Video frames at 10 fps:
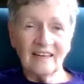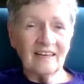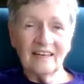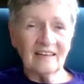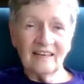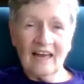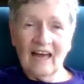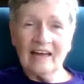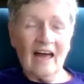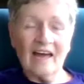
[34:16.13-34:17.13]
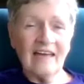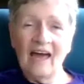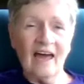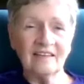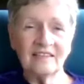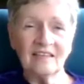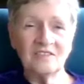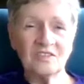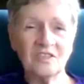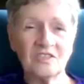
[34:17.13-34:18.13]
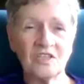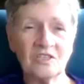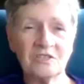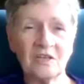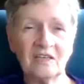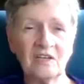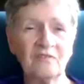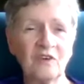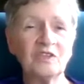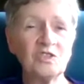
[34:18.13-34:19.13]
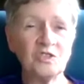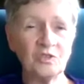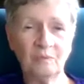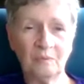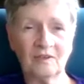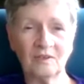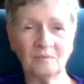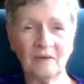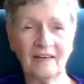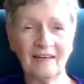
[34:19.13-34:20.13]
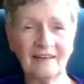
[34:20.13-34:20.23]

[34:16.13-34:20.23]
I can't. It's just very disturbing to me.